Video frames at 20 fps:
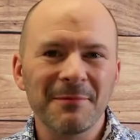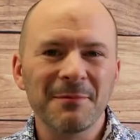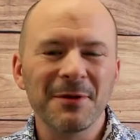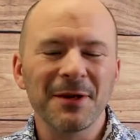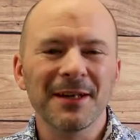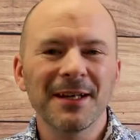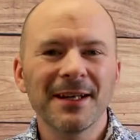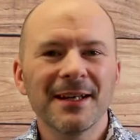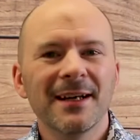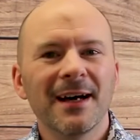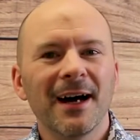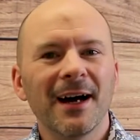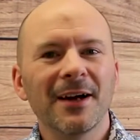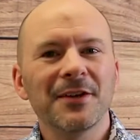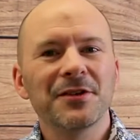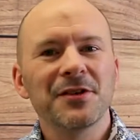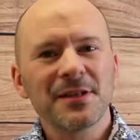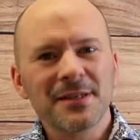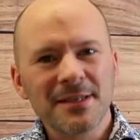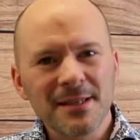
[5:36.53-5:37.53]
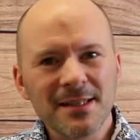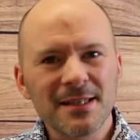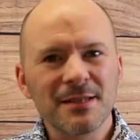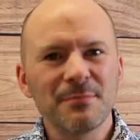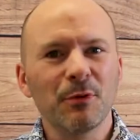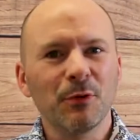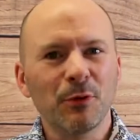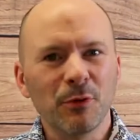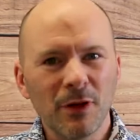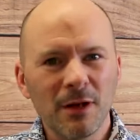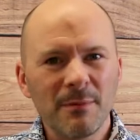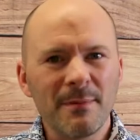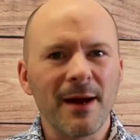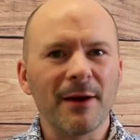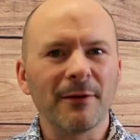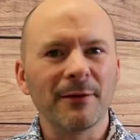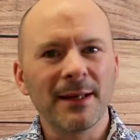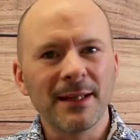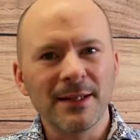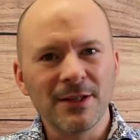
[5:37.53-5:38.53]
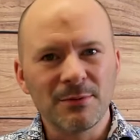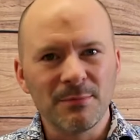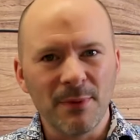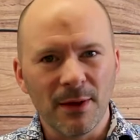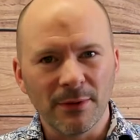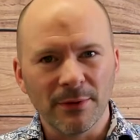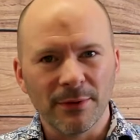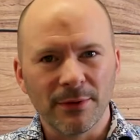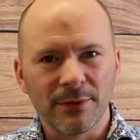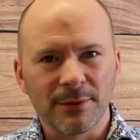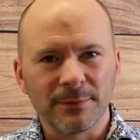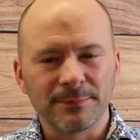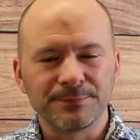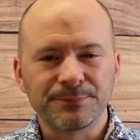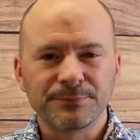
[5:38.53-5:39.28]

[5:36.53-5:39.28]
But just a small amount each month.